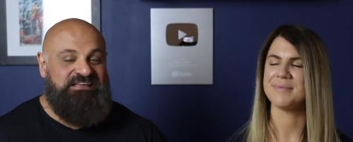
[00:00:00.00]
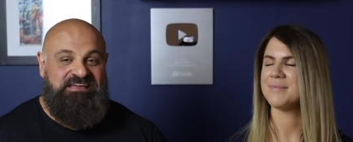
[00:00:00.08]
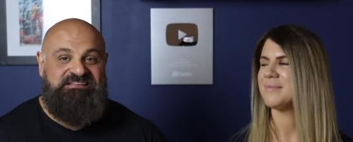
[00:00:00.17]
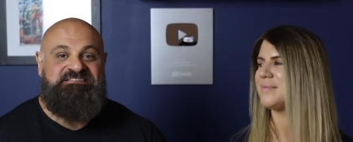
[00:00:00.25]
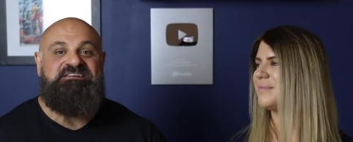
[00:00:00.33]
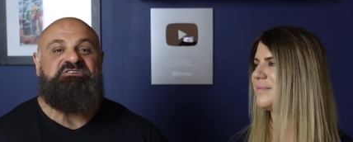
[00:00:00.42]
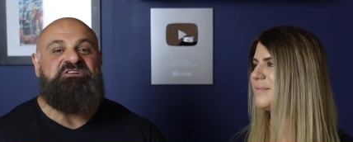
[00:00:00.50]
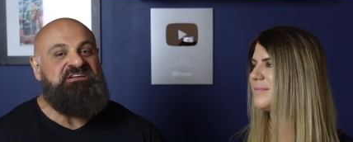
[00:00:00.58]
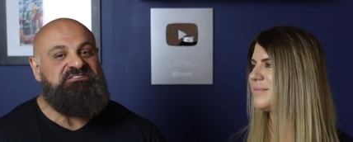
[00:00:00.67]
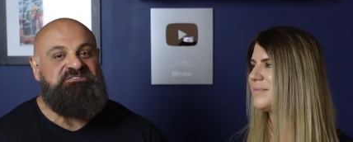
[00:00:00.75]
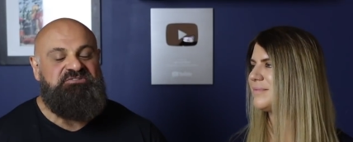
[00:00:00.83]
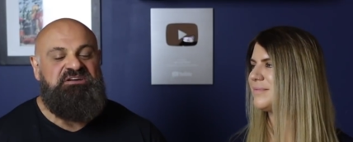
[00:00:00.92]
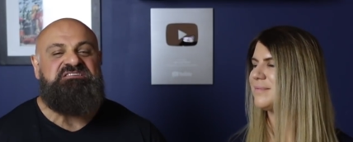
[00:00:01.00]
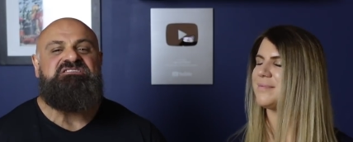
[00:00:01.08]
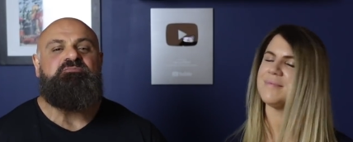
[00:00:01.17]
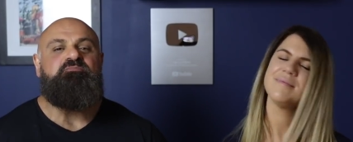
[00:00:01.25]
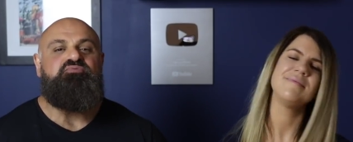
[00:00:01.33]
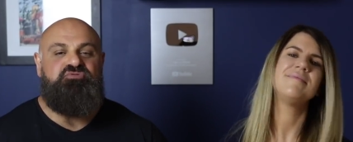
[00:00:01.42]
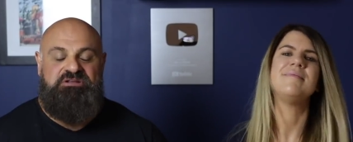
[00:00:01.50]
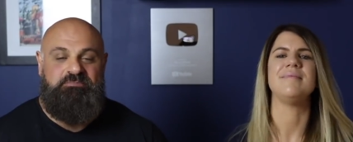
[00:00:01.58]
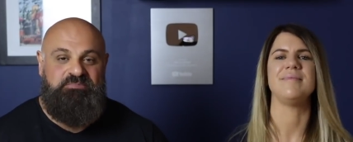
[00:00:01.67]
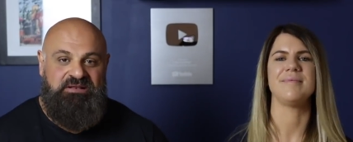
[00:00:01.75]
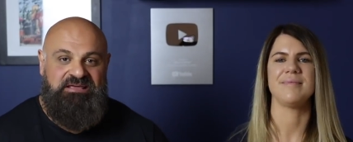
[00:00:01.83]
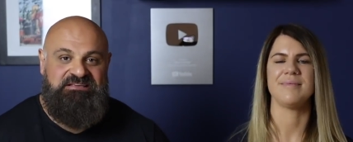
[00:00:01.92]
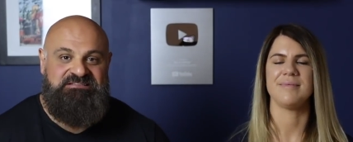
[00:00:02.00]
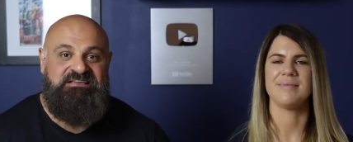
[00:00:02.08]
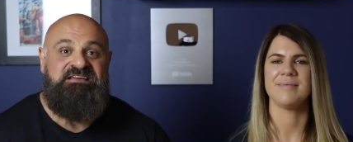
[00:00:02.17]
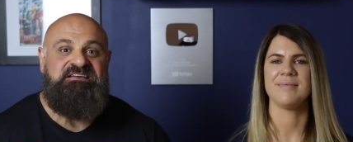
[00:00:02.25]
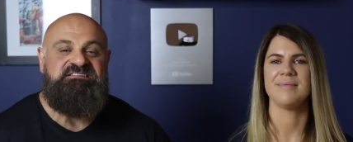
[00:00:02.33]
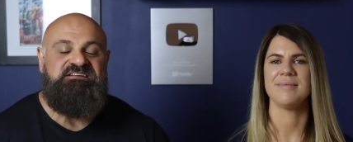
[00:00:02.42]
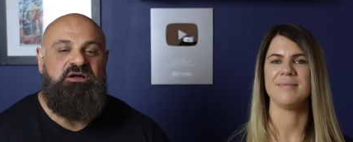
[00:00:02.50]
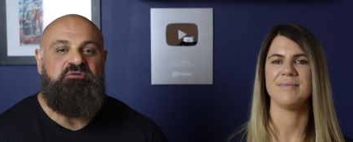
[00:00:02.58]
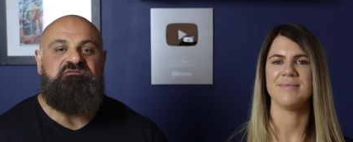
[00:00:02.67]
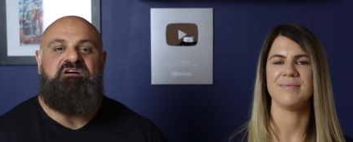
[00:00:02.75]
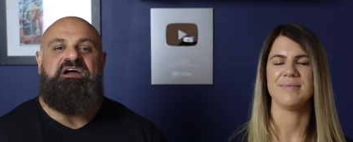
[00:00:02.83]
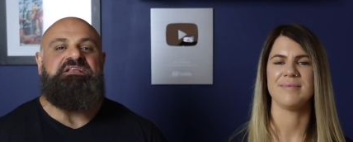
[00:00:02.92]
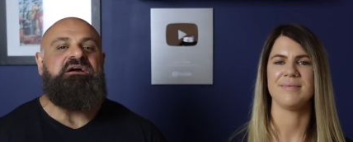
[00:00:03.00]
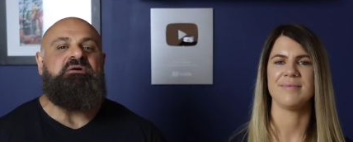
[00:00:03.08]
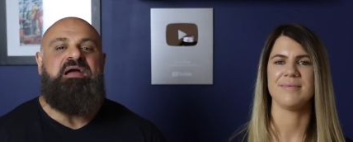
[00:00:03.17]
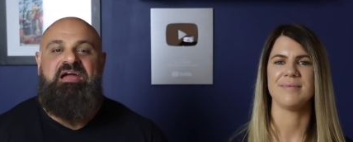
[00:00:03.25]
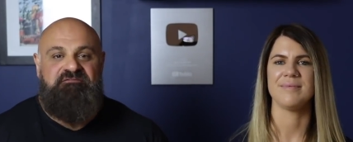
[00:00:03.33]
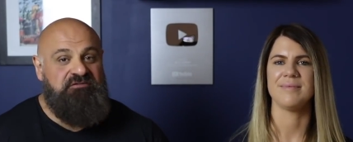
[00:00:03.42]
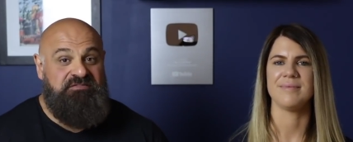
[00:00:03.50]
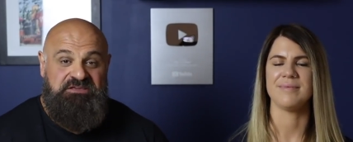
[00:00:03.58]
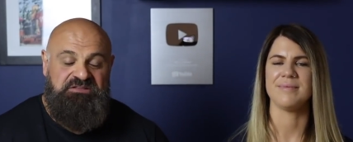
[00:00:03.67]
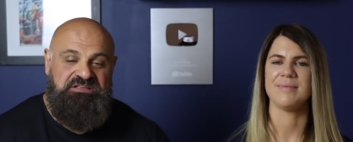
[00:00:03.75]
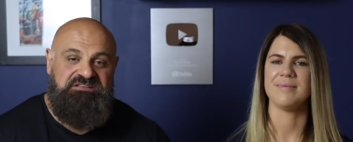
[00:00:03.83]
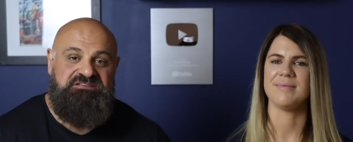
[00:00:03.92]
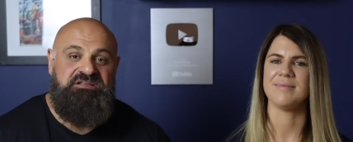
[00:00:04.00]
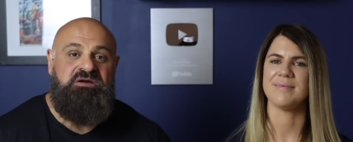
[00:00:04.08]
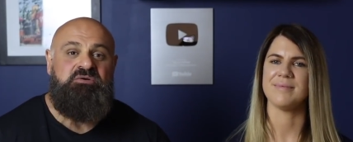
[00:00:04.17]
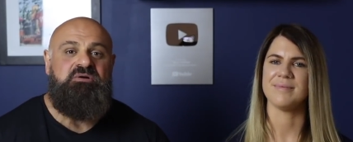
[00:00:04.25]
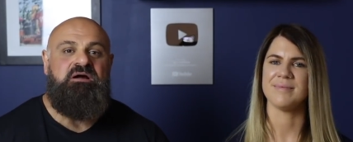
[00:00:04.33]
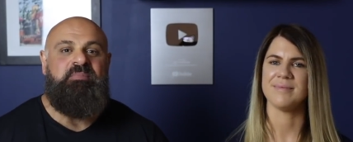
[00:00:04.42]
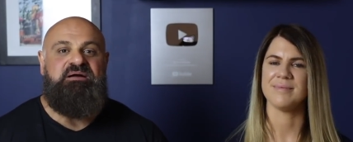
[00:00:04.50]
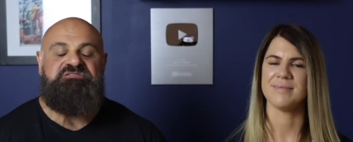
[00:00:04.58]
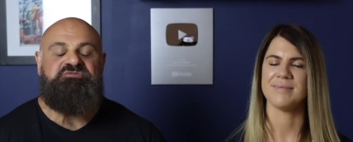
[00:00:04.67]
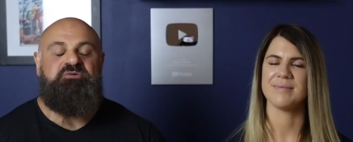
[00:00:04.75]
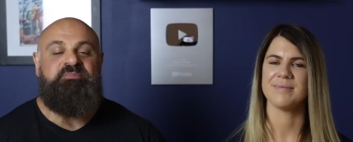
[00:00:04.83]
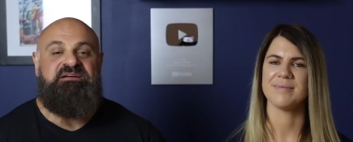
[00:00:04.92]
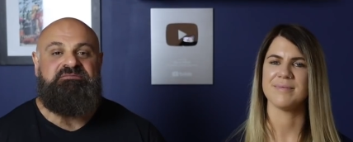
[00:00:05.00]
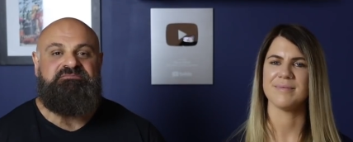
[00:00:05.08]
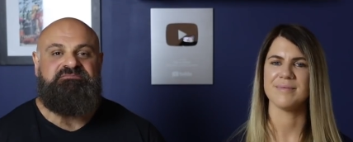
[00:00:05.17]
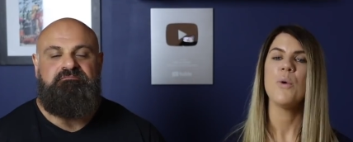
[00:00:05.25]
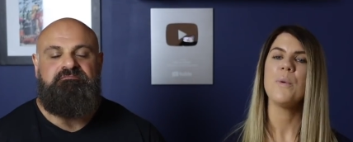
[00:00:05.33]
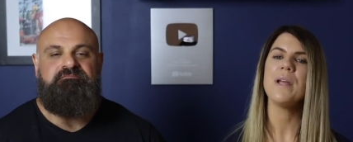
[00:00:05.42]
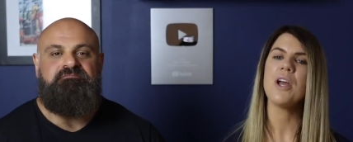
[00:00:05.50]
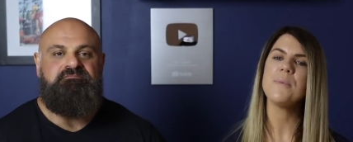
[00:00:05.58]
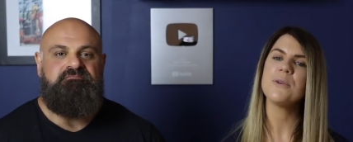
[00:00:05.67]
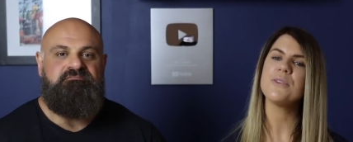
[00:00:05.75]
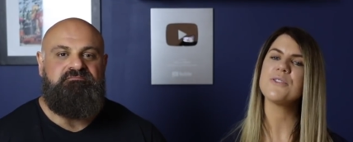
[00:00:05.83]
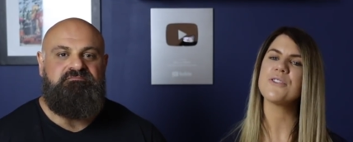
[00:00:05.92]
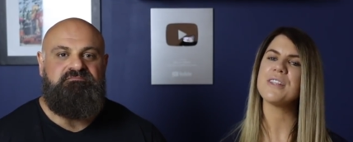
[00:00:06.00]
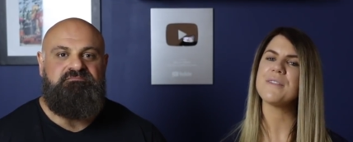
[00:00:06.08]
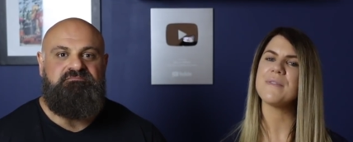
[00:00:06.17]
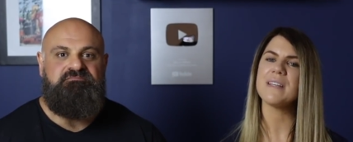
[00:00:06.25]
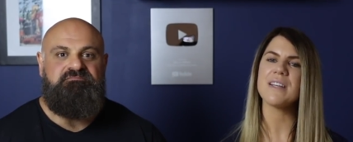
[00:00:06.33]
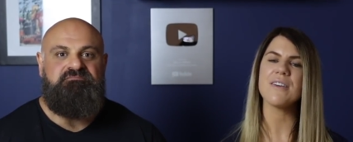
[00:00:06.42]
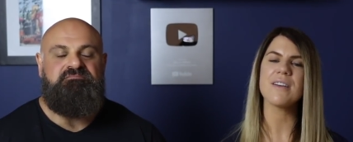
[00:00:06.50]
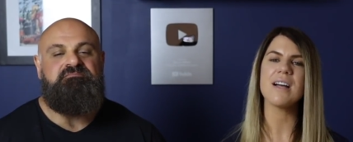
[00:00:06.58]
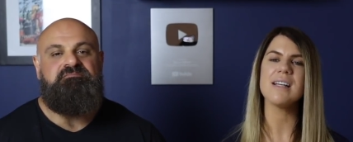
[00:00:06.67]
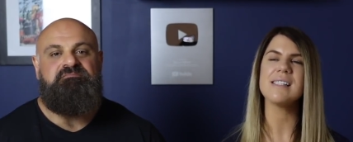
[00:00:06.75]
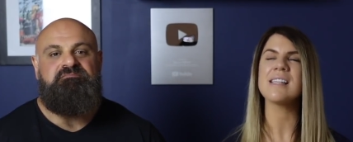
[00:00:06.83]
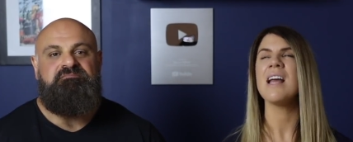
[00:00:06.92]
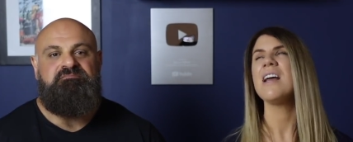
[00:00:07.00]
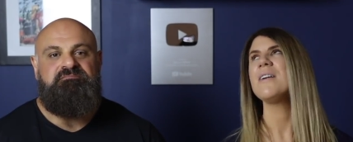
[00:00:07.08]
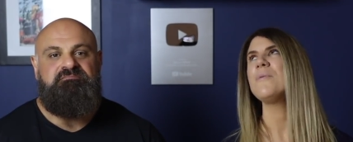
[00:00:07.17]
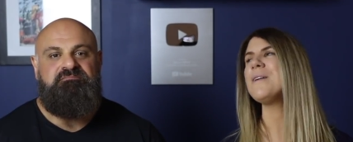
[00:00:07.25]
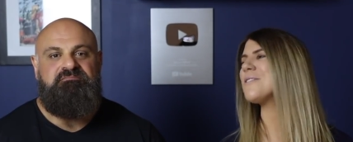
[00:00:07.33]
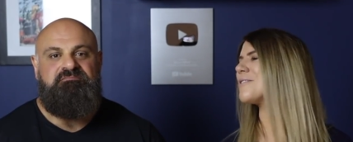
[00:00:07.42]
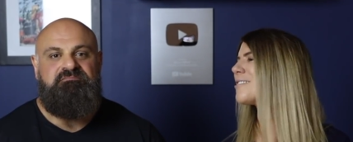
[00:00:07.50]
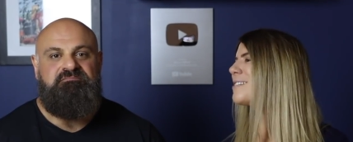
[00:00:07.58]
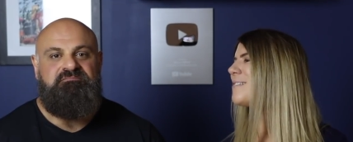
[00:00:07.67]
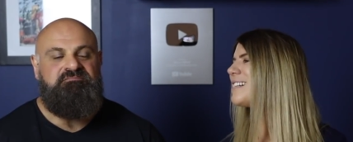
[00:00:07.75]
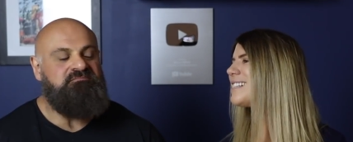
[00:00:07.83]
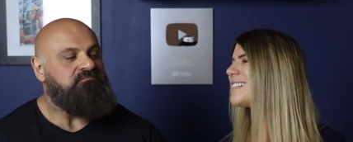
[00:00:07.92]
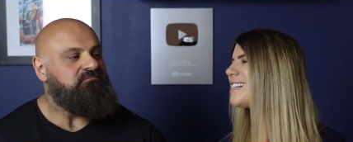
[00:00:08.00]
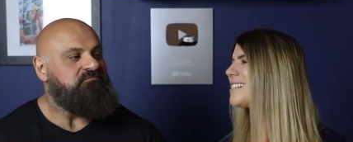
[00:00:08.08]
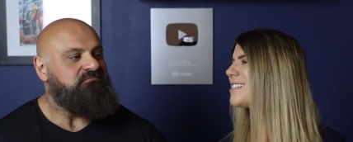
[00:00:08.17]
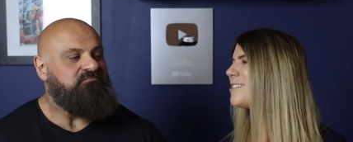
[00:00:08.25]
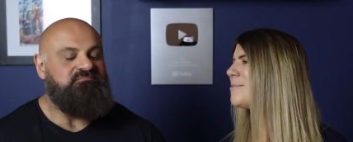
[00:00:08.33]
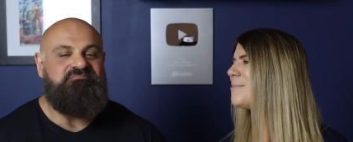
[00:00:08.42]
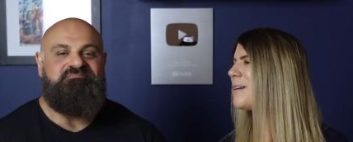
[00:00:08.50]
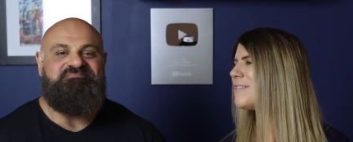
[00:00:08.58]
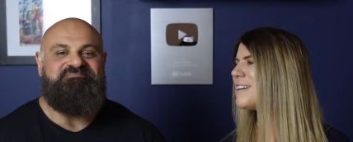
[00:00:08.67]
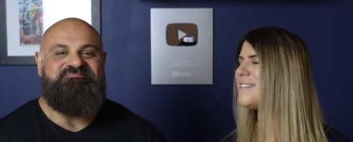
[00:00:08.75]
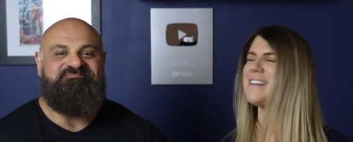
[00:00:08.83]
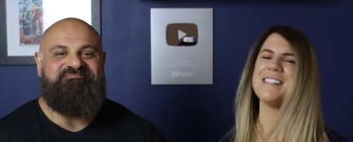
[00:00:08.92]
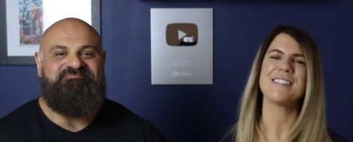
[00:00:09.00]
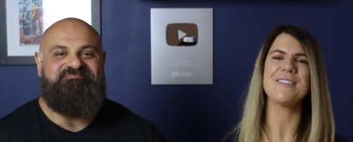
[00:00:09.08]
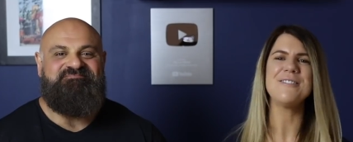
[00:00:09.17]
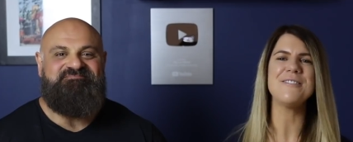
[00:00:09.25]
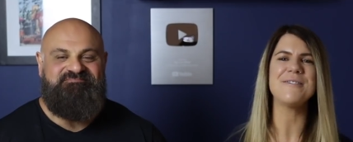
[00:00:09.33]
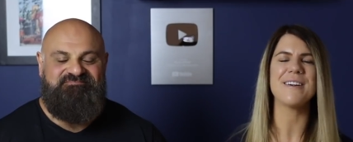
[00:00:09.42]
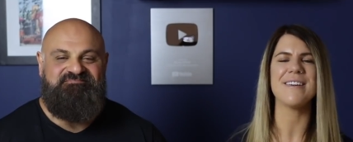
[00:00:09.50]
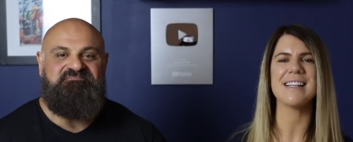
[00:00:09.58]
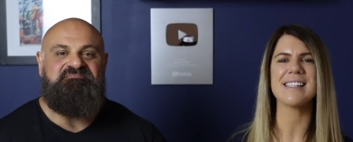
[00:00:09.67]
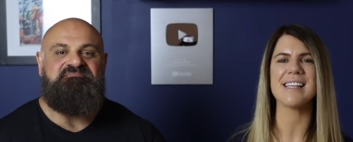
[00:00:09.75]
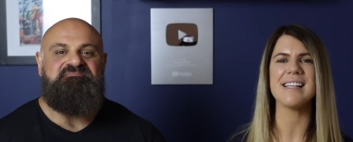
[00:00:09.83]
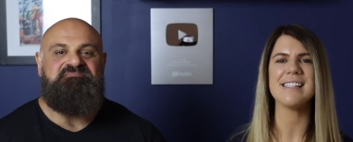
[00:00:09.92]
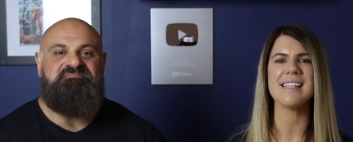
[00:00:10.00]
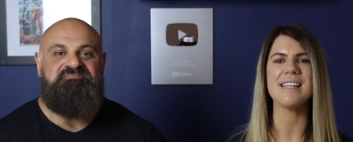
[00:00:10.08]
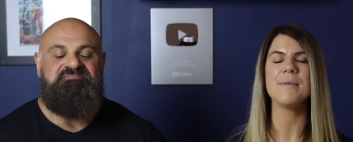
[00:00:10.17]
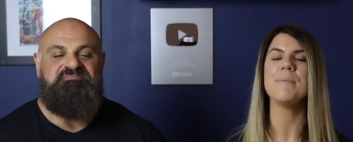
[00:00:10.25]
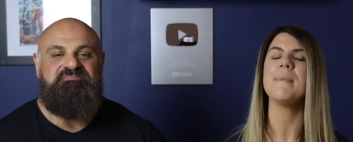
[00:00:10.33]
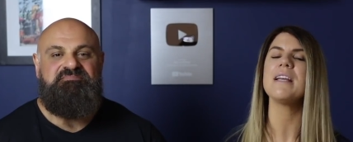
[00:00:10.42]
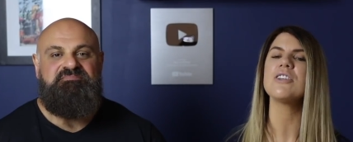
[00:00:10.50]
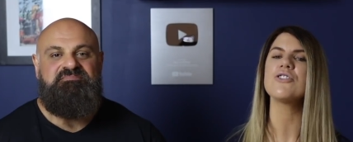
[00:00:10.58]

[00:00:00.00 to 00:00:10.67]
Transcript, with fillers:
Speaker 1: data and history, it's a brilliant place to go and find out everything you need to know about
Speaker 2: Strongman. We hope you enjoyed the video, guys. World's Strongest starts tomorrow. It's all very exciting. Make